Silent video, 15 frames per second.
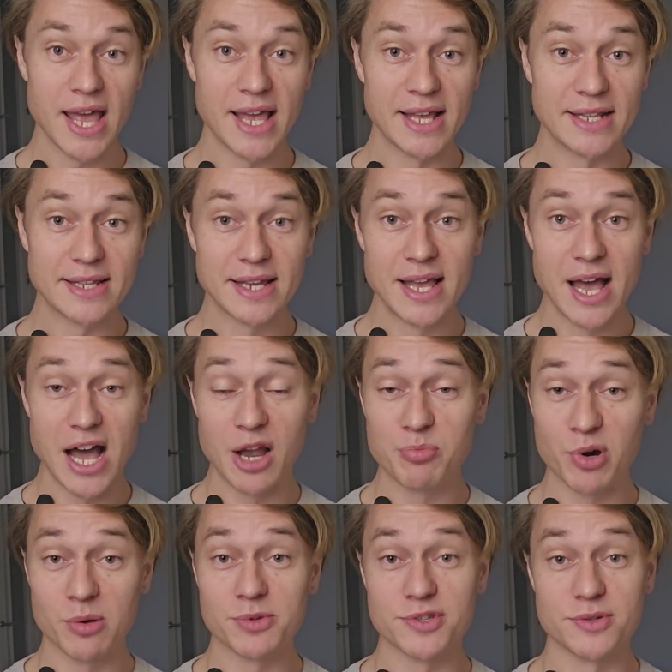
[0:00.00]
And I
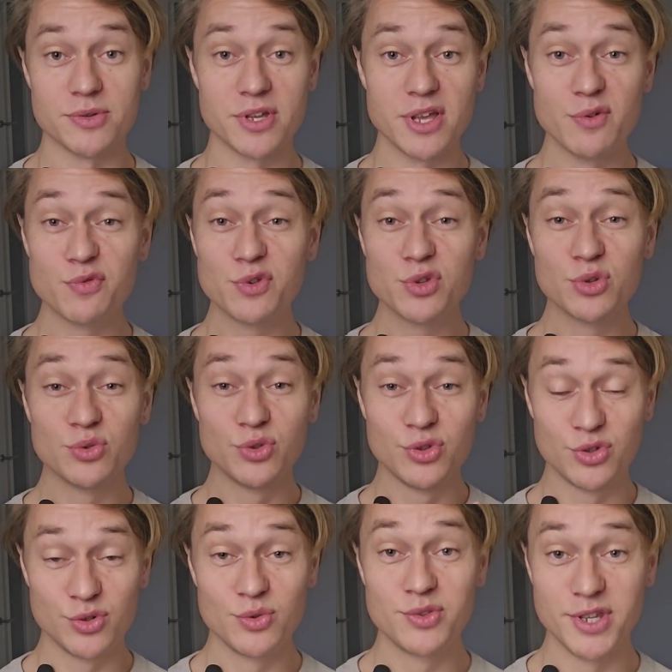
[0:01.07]
promise you, if you
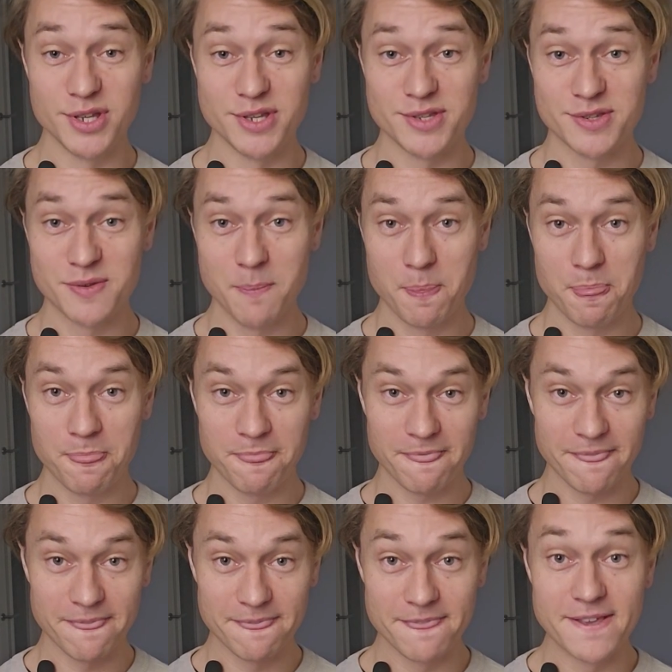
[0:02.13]
do this
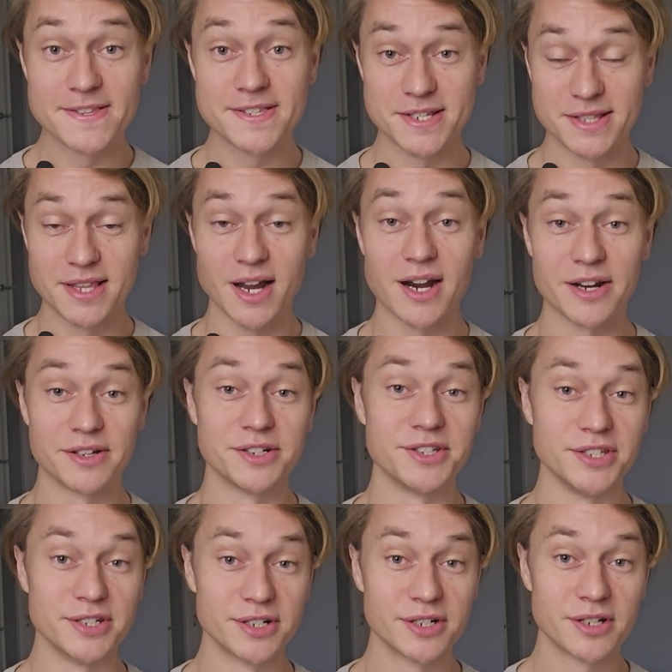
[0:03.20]
entire
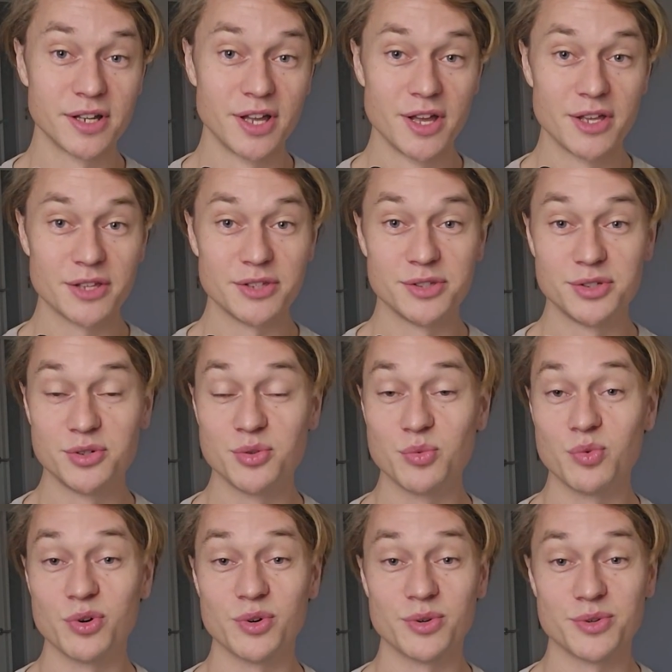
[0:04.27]
year, you
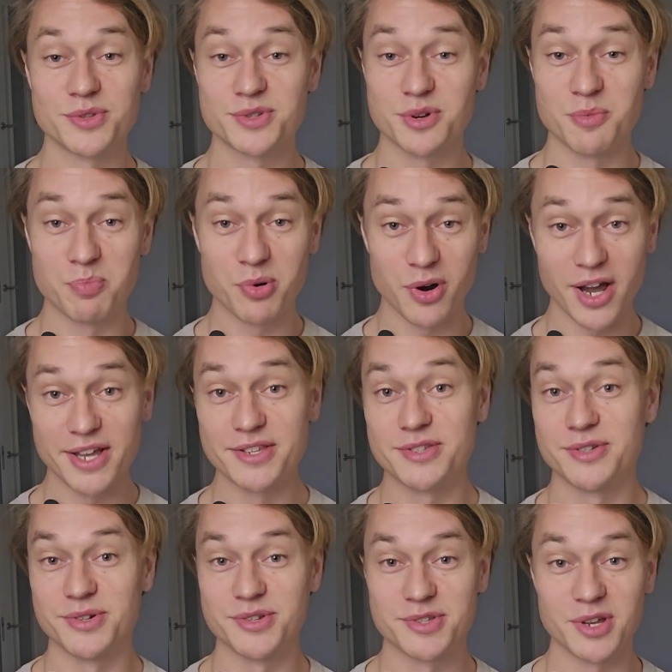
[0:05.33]
will
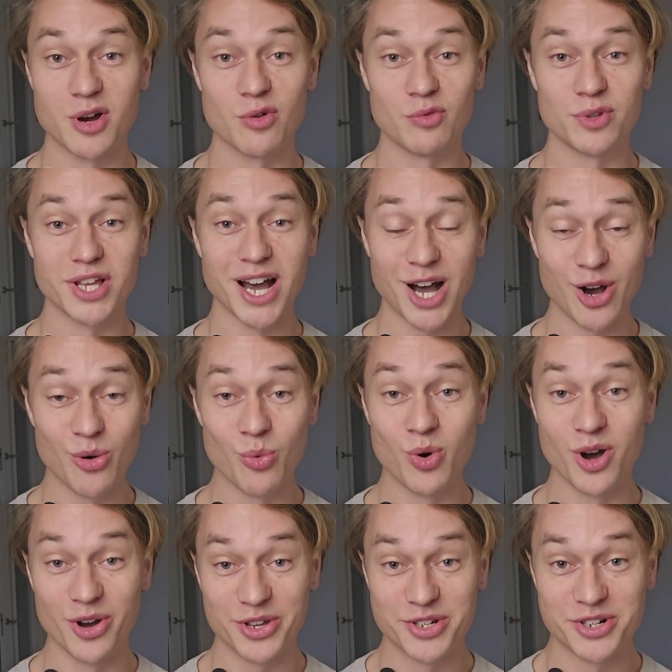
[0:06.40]
surprise yourself with how
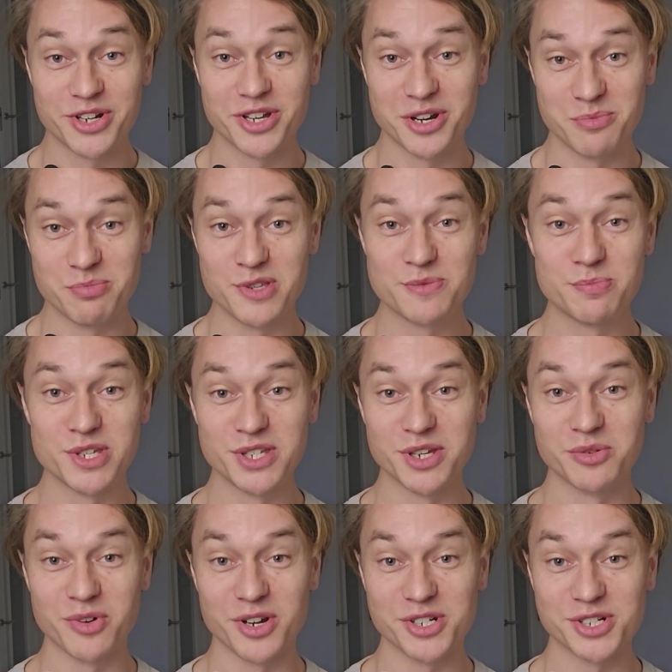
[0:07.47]
well you're going to be
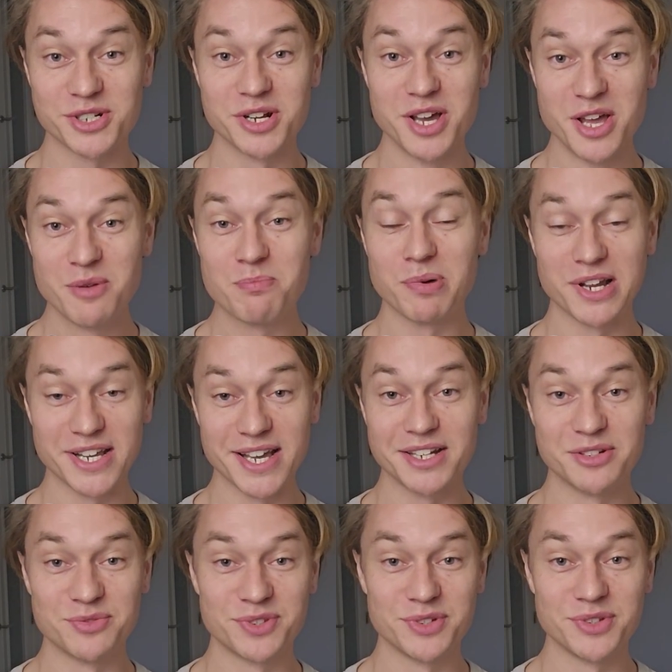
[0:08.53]
speaking Russian by the end of